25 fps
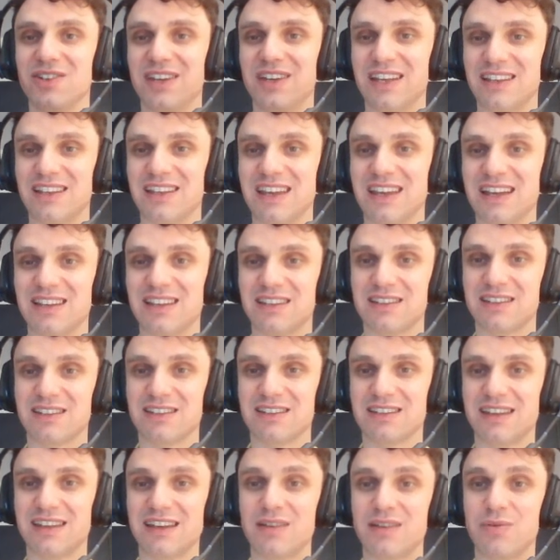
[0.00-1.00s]
get
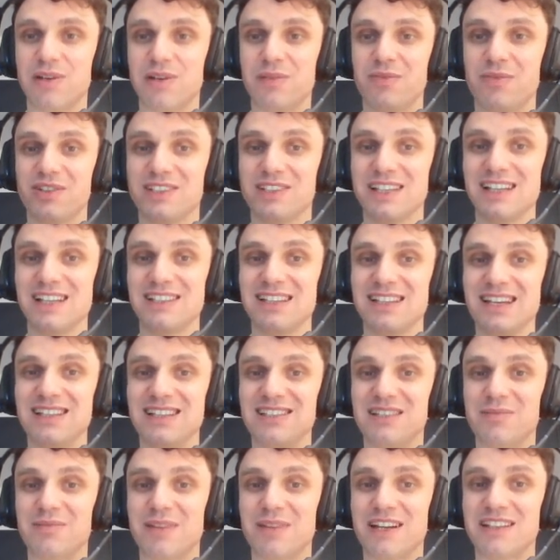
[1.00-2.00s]
equally precise
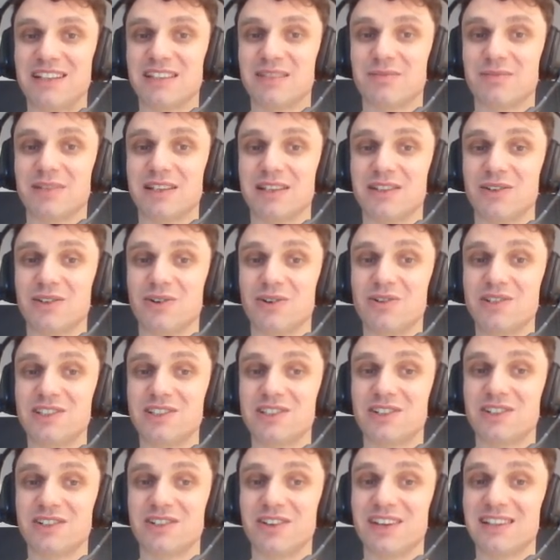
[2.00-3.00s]
estimates, but also
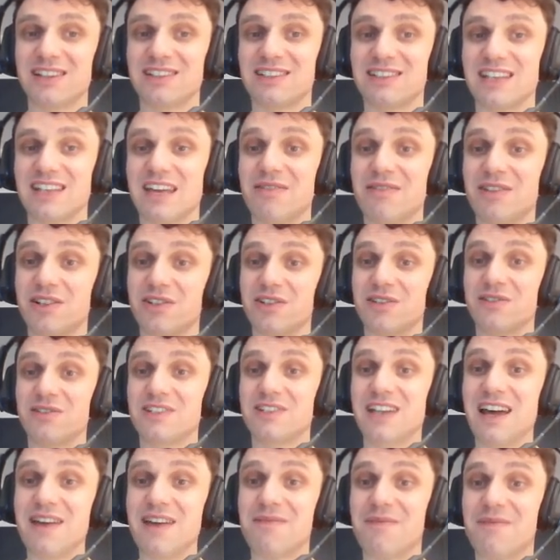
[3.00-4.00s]
you can save a lot of
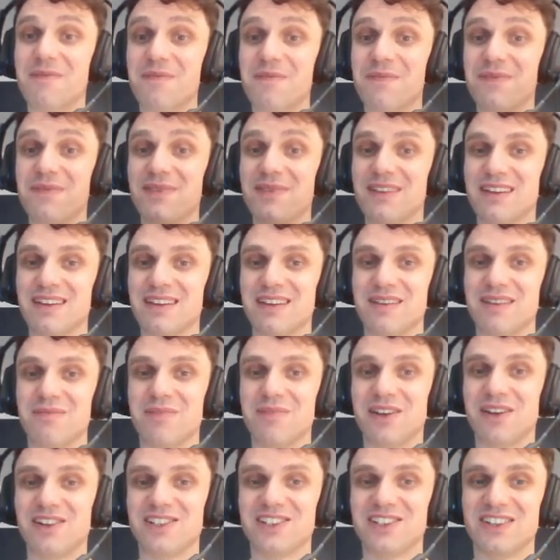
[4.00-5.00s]
time,
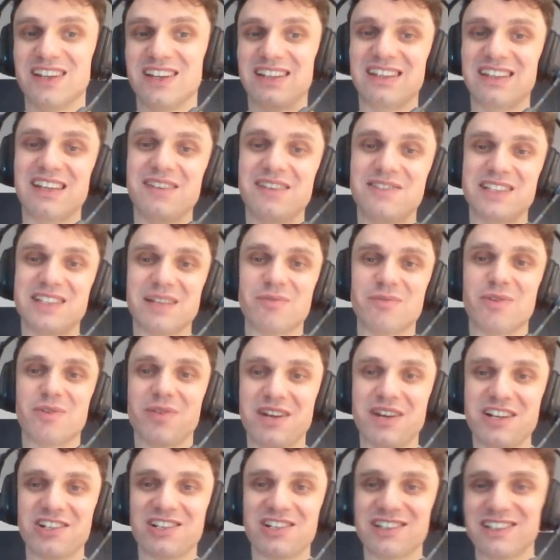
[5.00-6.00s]
because you can give some
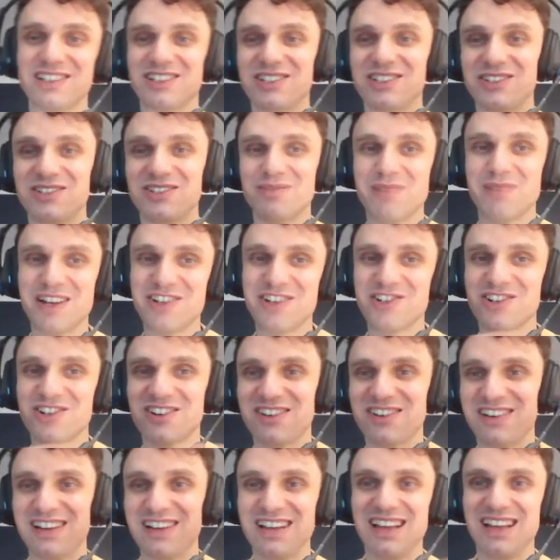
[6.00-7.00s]
questions to
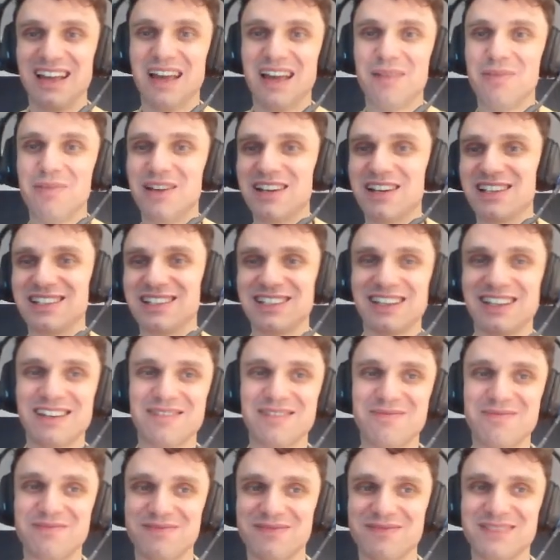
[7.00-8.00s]
measure ability
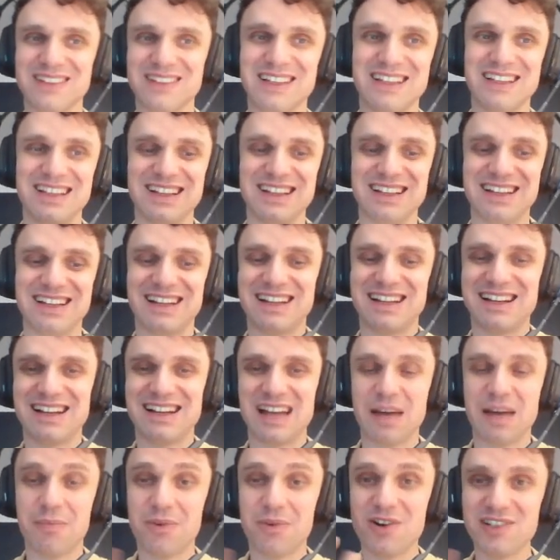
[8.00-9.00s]

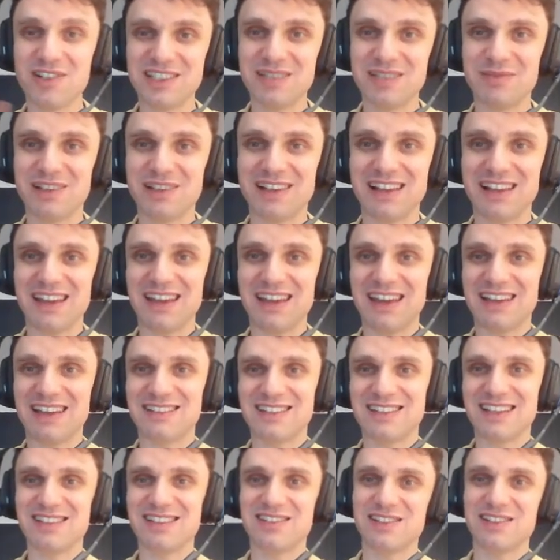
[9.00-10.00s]
approximately, and
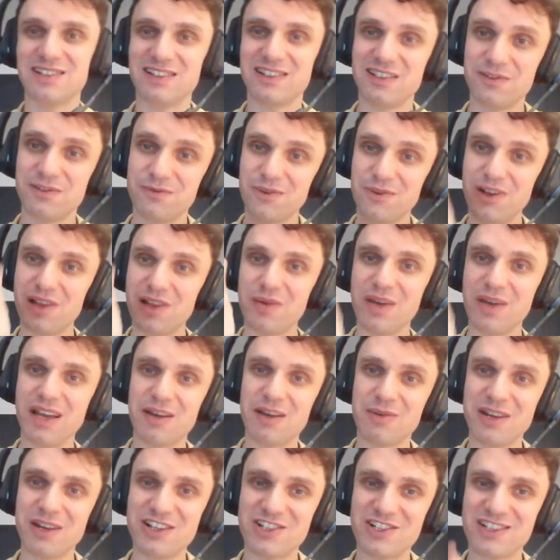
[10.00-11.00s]
then the following
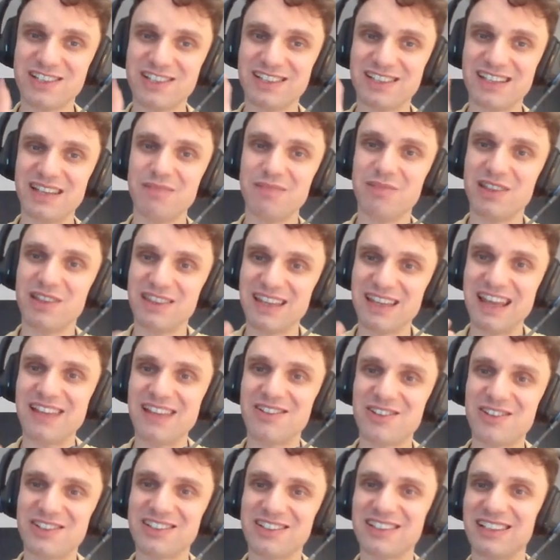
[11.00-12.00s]
questions can be
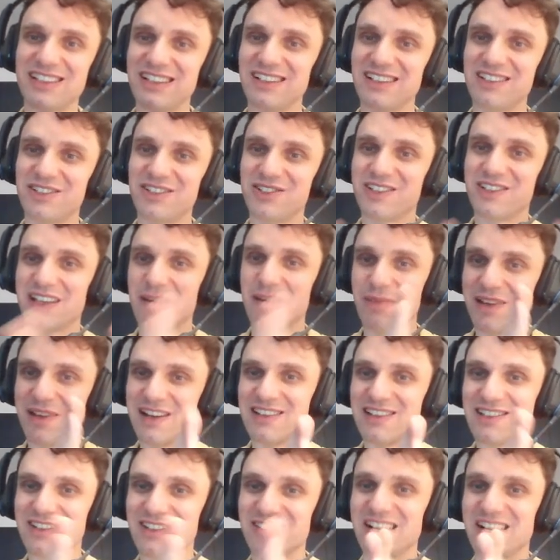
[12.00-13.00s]
tailored to the
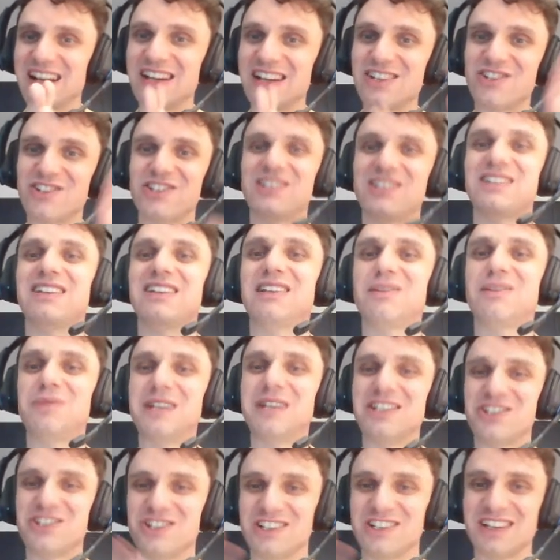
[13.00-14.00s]
ability range in
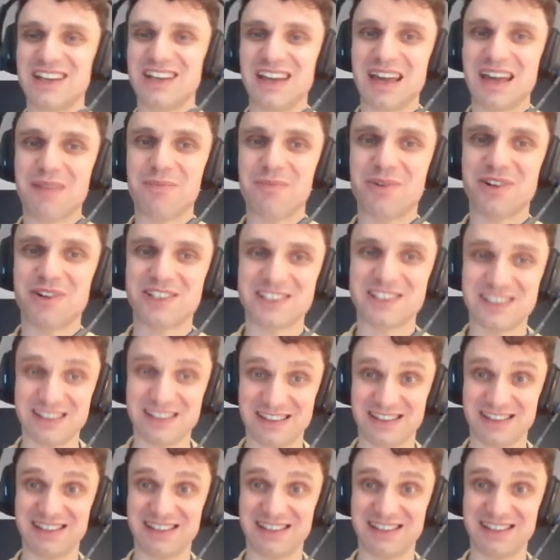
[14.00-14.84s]
which a person